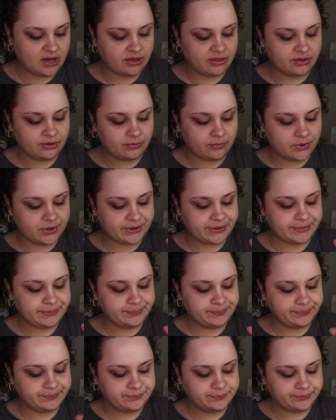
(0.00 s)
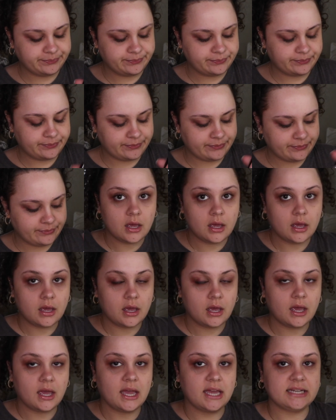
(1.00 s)
other one.
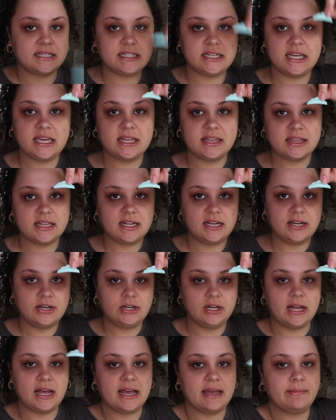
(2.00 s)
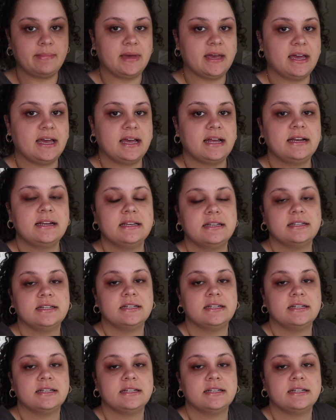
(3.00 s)
I take the little iPad.